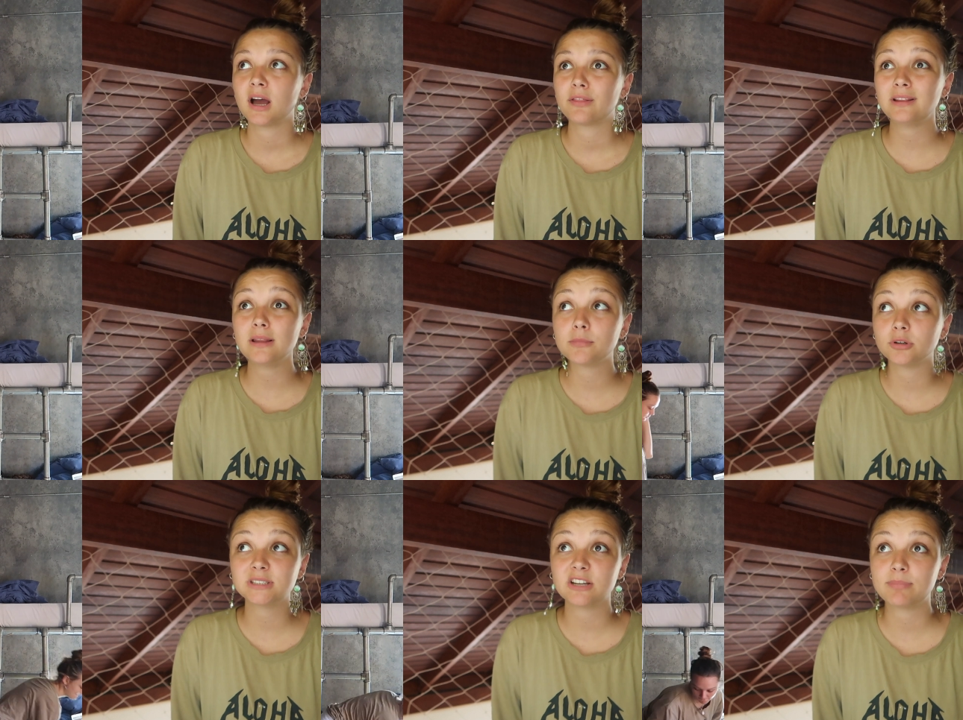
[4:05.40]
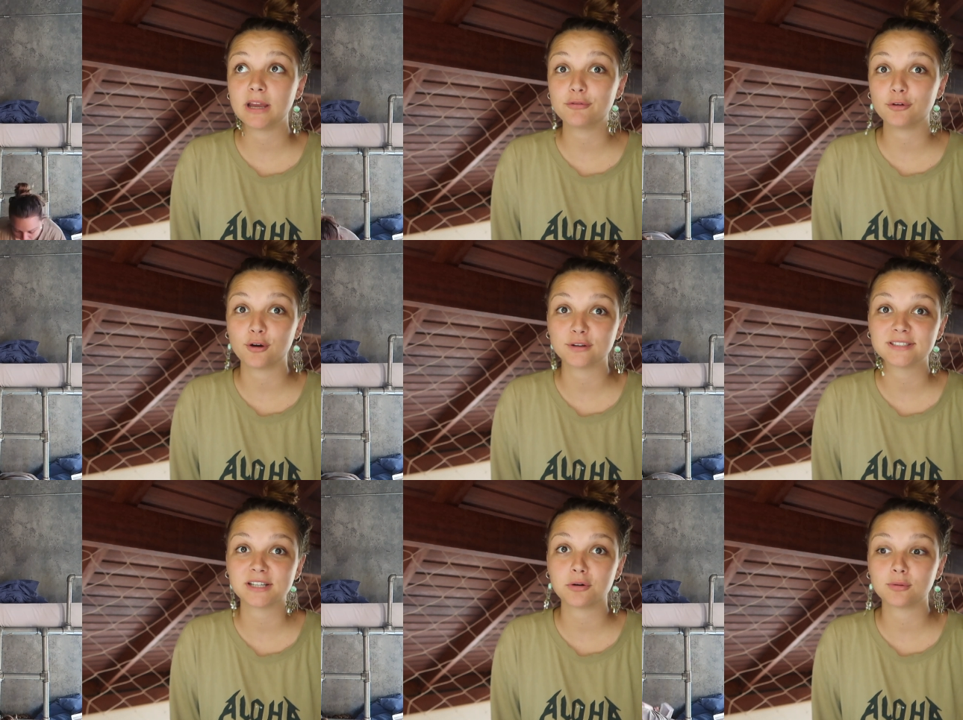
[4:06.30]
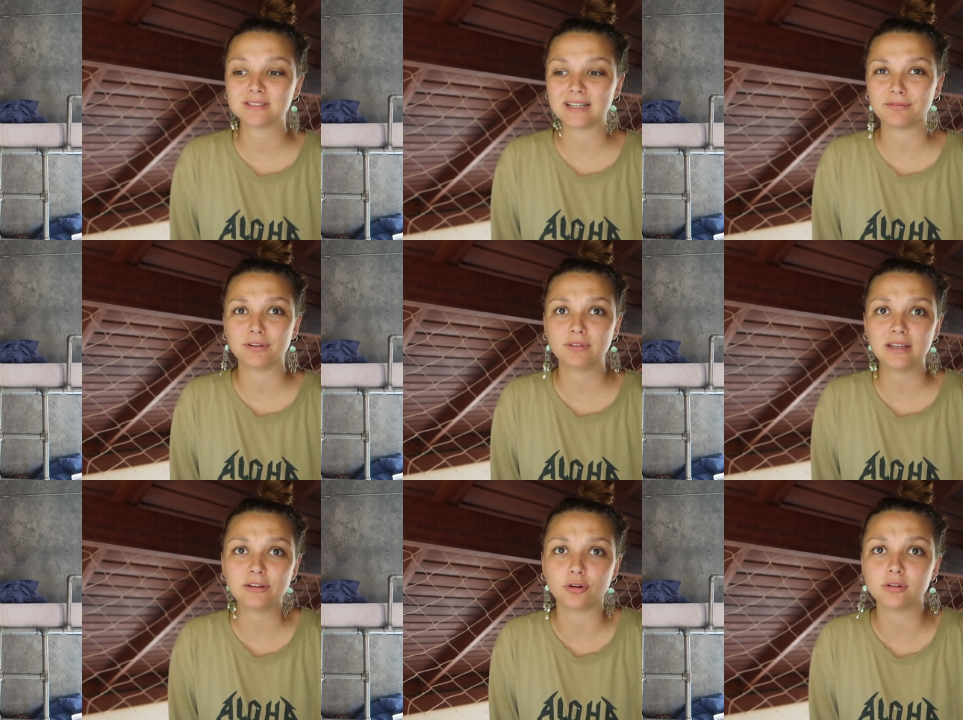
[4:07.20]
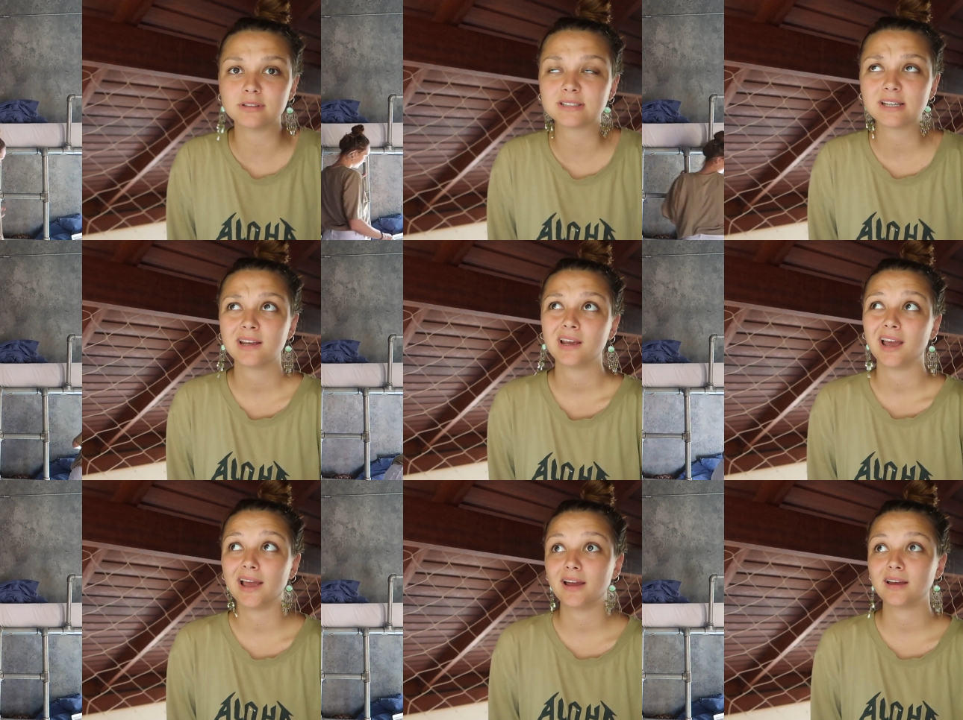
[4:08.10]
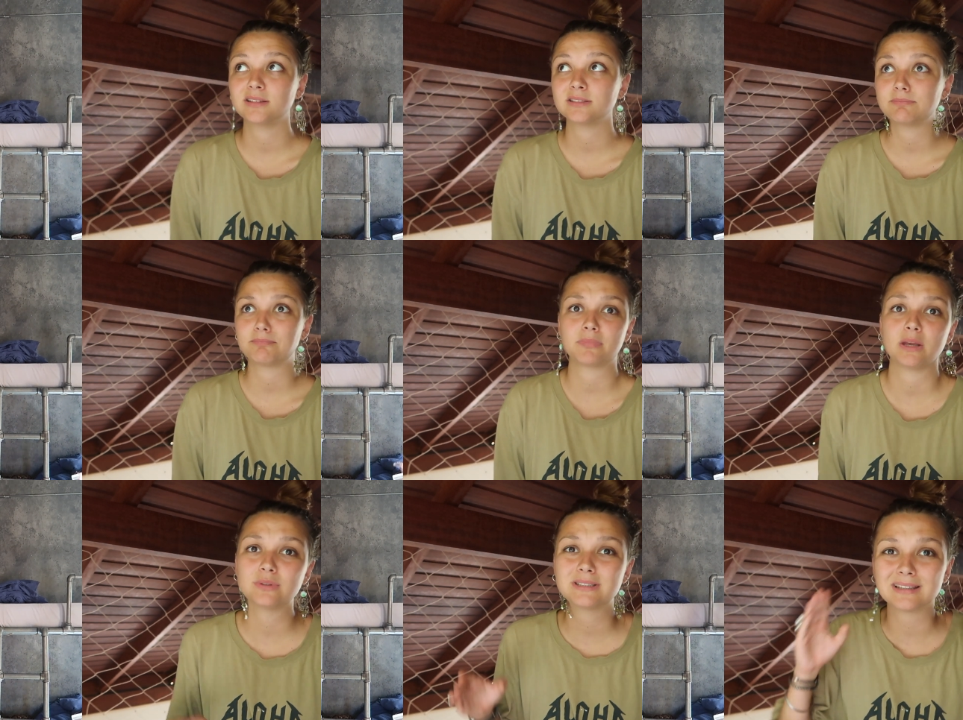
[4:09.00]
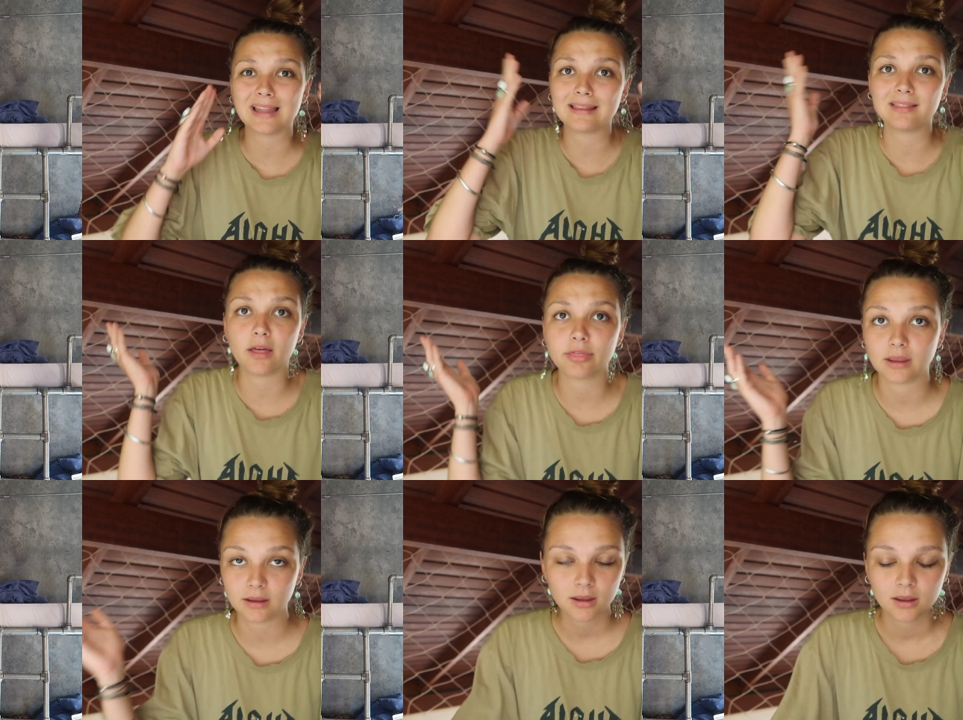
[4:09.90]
think the most I've paid for a hostel was like $15, and it was like nothing.